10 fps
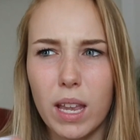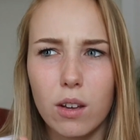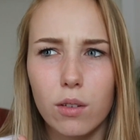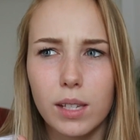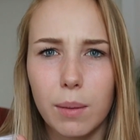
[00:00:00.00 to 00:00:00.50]

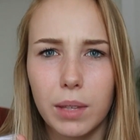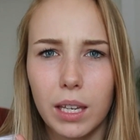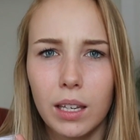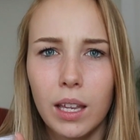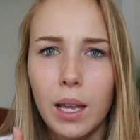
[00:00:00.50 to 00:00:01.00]
week or
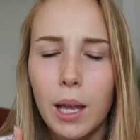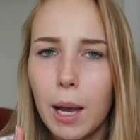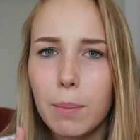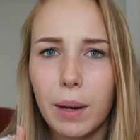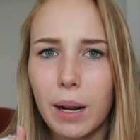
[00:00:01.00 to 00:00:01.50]
something,
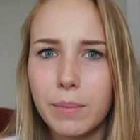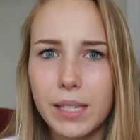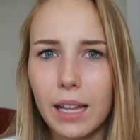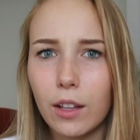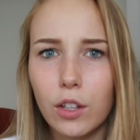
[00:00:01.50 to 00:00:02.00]
but I'm
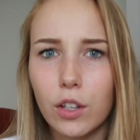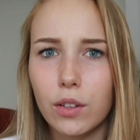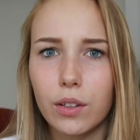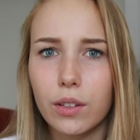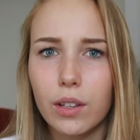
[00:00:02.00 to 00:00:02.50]
telling
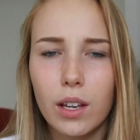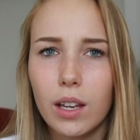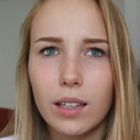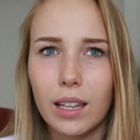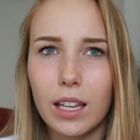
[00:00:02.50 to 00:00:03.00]
you,
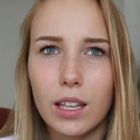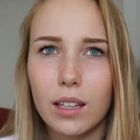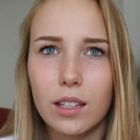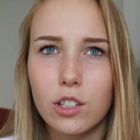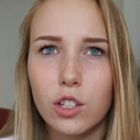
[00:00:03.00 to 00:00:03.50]
like,
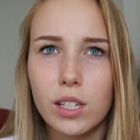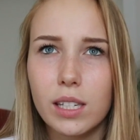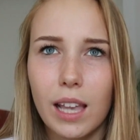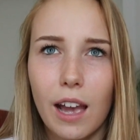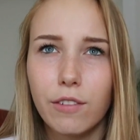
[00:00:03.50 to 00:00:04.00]

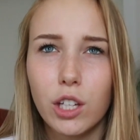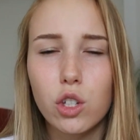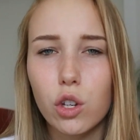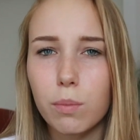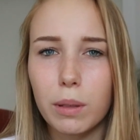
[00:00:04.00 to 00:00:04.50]
just have like
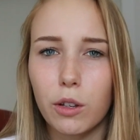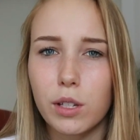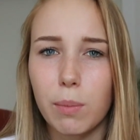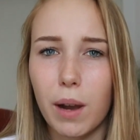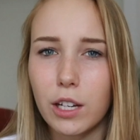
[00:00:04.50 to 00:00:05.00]
2
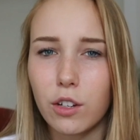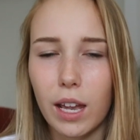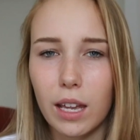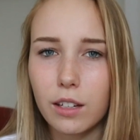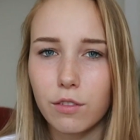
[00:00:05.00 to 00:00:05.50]
pillows behind your
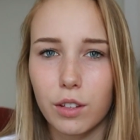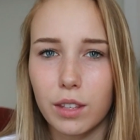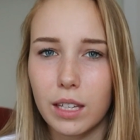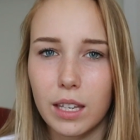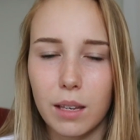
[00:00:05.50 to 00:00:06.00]
head if you're
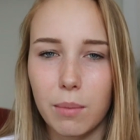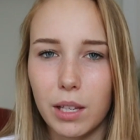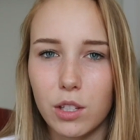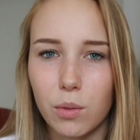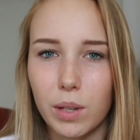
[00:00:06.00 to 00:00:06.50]
thinking
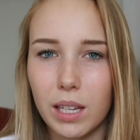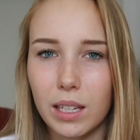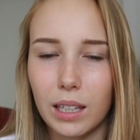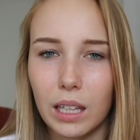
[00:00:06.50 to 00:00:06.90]
about doing it.